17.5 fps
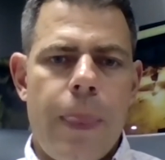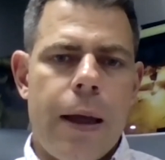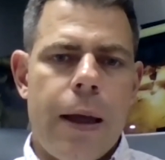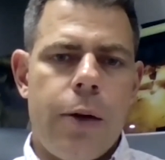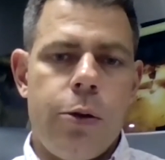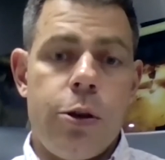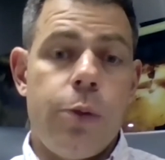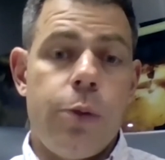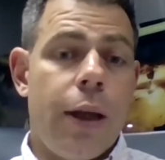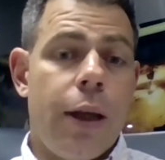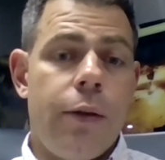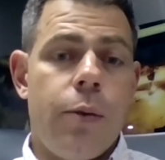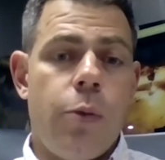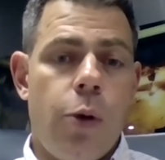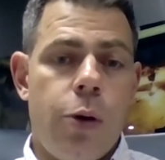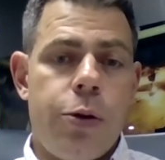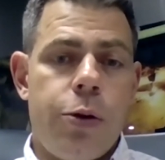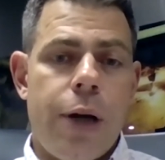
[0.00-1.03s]
even
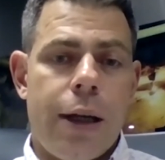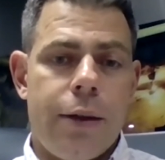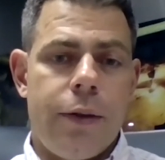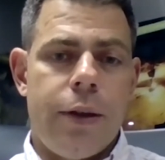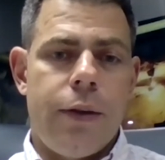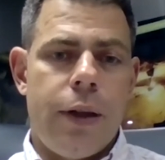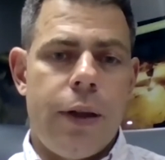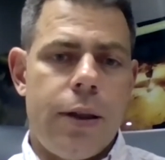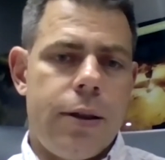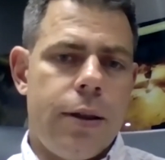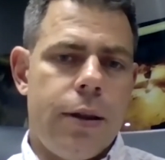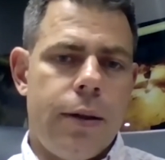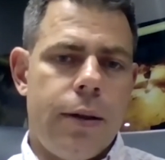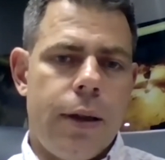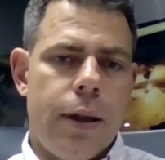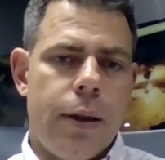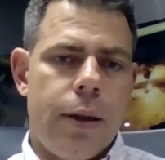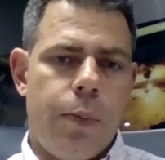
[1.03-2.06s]
more attractive dividends
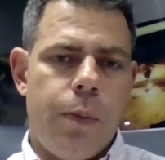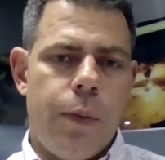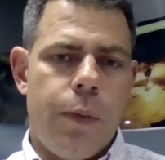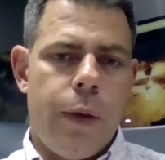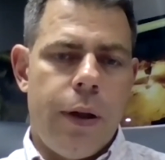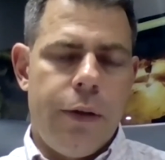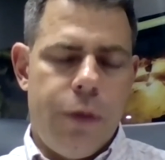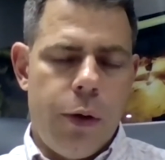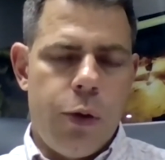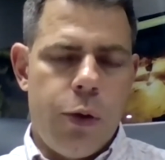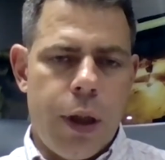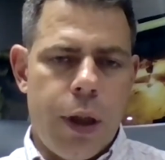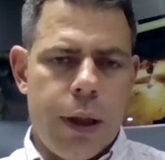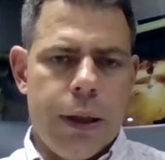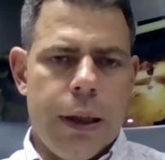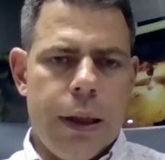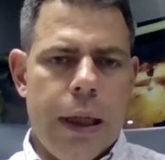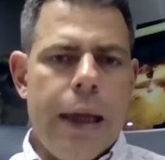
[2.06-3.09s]
in the
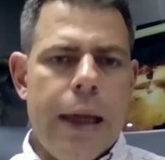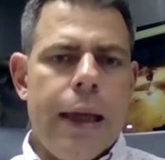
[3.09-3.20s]
future.